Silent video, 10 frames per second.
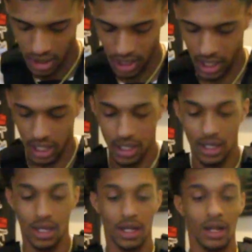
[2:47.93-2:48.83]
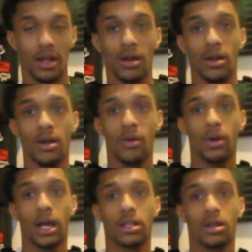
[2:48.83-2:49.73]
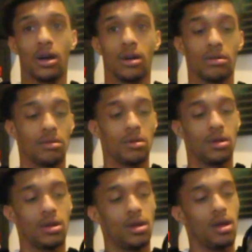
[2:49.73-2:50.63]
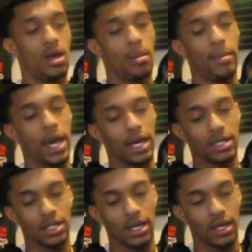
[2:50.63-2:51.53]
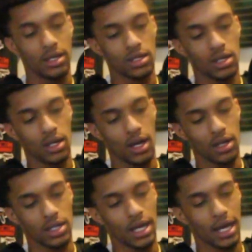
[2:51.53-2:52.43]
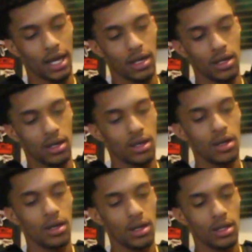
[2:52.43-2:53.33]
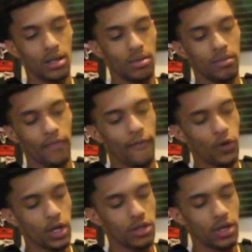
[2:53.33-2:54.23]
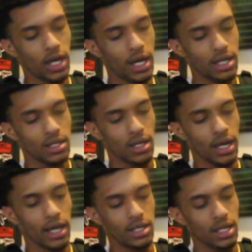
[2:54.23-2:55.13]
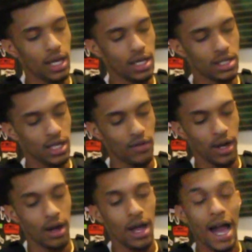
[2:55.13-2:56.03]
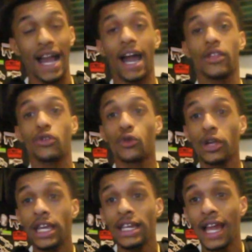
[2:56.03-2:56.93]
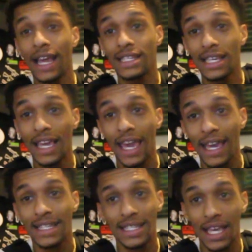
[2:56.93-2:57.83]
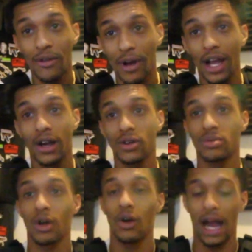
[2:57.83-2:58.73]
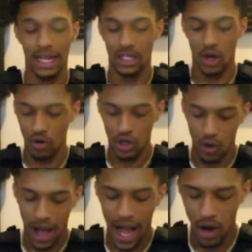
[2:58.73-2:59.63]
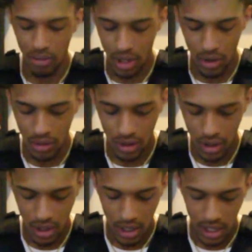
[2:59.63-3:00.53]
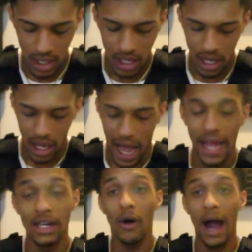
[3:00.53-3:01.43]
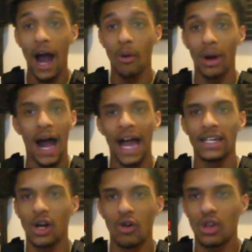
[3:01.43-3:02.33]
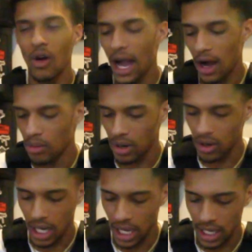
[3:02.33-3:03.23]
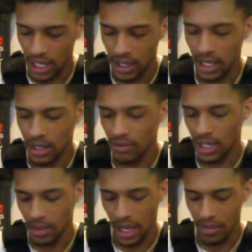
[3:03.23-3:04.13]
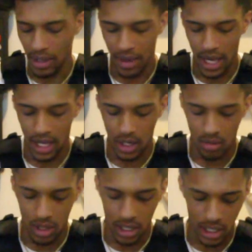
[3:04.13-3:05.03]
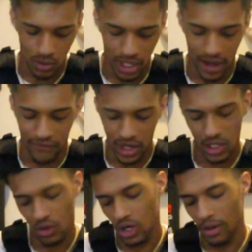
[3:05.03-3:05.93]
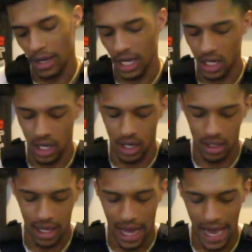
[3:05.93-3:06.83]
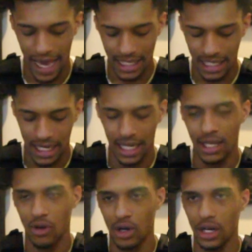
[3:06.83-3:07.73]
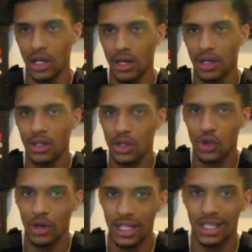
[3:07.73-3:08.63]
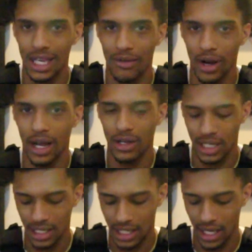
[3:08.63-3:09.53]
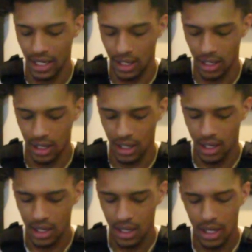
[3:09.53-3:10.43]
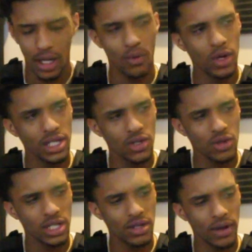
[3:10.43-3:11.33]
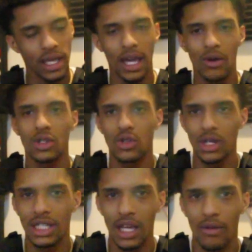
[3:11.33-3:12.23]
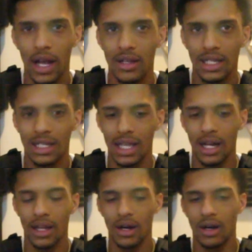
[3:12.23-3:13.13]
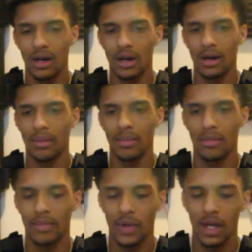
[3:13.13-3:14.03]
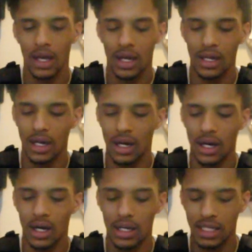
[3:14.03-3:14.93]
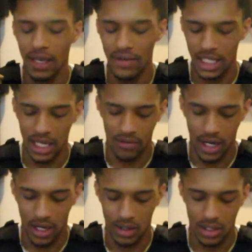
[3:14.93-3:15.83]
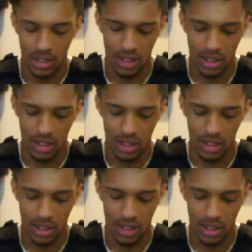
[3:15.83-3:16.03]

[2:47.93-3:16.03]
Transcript: Yeah, what I thought. Magazines, you know what I'm saying? I got the 43X, the 19X 10 round. I got three 19X 10 rounds, bro. I don't know how, bro. I how, but I don't know how, bro. Like, it, it really made me mad, though, bro. Because when I first ordered my Glock, I accidentally ordered the three ten rounds instead of the uh was it three ten Yeah, it was three ten rounds instead of the um the uh 17 rounds.